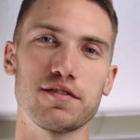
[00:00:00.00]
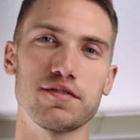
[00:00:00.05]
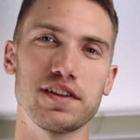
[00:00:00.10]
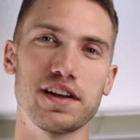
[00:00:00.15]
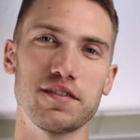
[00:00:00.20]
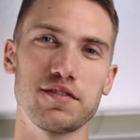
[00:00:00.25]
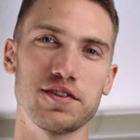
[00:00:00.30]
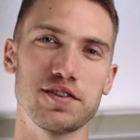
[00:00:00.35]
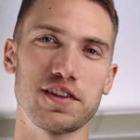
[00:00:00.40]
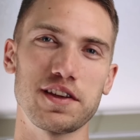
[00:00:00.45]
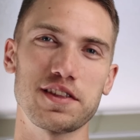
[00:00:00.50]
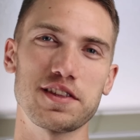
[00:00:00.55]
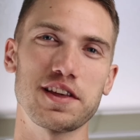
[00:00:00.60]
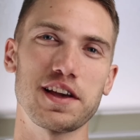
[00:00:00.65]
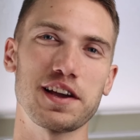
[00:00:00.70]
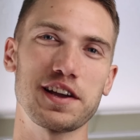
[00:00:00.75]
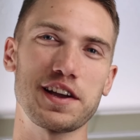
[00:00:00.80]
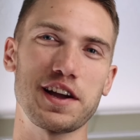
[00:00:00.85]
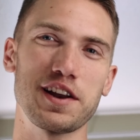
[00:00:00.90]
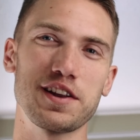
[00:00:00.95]
flavor that's
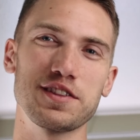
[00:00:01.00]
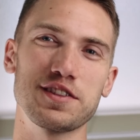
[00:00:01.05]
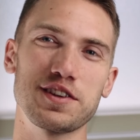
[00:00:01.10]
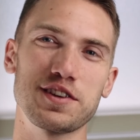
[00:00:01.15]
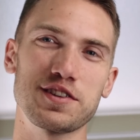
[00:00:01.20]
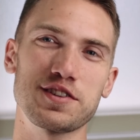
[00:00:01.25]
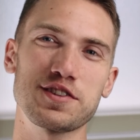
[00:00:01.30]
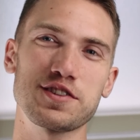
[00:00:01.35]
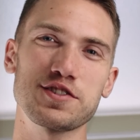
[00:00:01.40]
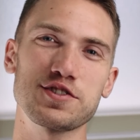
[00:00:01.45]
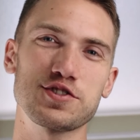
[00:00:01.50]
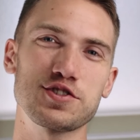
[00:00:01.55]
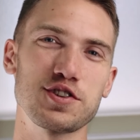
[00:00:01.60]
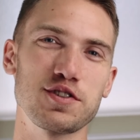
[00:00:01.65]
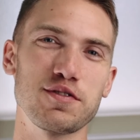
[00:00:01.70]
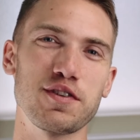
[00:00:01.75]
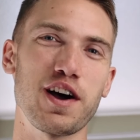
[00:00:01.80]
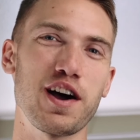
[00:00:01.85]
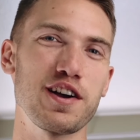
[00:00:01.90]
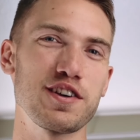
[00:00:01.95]
like kind of this
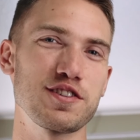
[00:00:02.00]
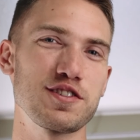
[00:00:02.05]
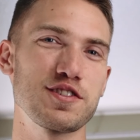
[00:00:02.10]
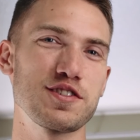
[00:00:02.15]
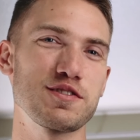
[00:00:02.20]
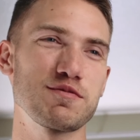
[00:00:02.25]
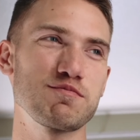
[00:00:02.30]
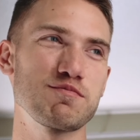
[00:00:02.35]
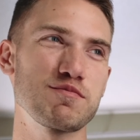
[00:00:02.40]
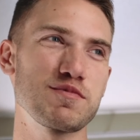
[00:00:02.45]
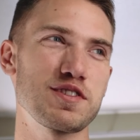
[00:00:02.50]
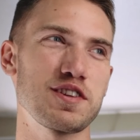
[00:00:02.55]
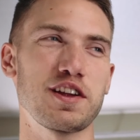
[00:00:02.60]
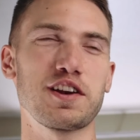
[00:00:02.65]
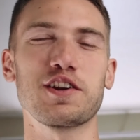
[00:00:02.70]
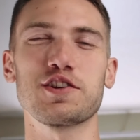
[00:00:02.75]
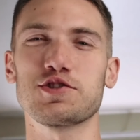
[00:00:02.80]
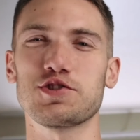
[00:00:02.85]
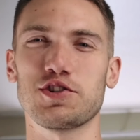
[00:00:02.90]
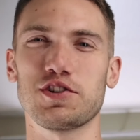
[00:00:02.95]
Chivas
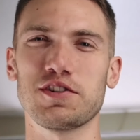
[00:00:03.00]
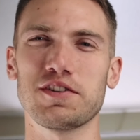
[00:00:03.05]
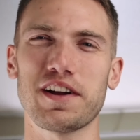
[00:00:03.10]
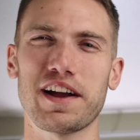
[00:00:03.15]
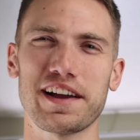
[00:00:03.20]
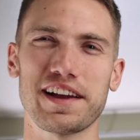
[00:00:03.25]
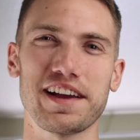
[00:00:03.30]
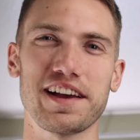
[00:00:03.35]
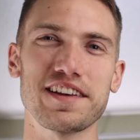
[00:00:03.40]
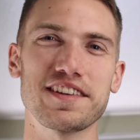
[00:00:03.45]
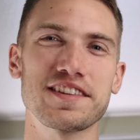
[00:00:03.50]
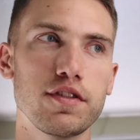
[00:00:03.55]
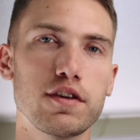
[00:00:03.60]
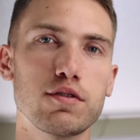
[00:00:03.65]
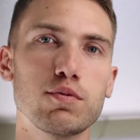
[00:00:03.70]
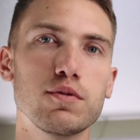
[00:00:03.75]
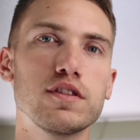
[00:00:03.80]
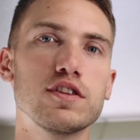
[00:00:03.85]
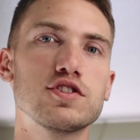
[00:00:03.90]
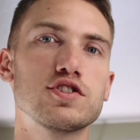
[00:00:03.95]
signature, I guess.
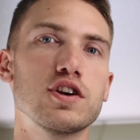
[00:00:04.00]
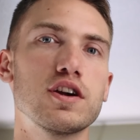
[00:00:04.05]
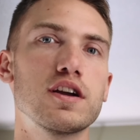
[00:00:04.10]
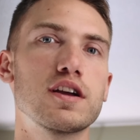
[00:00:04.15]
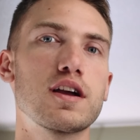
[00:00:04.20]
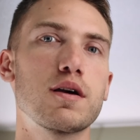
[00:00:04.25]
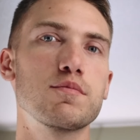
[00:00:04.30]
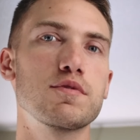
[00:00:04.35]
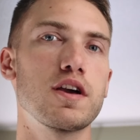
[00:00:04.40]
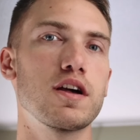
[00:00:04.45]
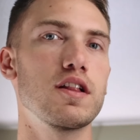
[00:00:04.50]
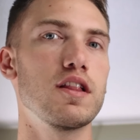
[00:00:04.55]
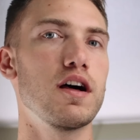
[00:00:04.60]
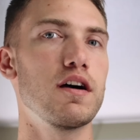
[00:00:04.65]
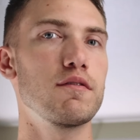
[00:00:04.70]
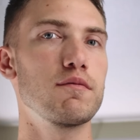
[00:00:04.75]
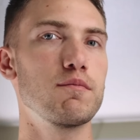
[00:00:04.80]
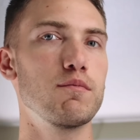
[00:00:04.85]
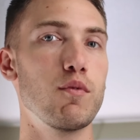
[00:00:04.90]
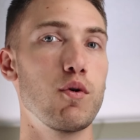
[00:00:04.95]
This one, the cherry comes out a
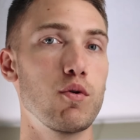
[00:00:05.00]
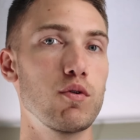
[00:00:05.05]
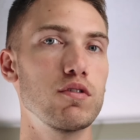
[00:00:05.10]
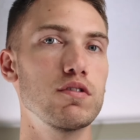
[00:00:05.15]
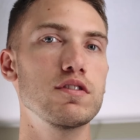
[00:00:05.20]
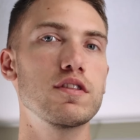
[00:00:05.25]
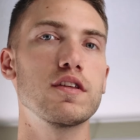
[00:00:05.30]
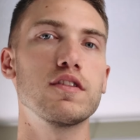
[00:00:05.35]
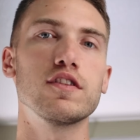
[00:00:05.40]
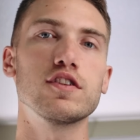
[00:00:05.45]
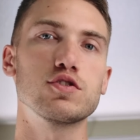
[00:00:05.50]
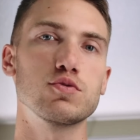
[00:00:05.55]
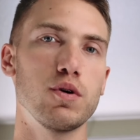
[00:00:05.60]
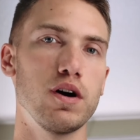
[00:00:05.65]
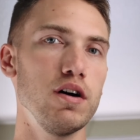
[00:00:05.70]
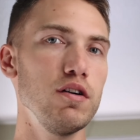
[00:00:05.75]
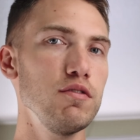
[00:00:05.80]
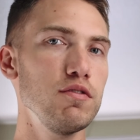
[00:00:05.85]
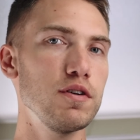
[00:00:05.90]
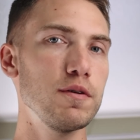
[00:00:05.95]
lot more than the
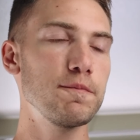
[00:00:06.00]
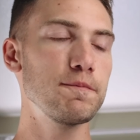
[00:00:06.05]
12.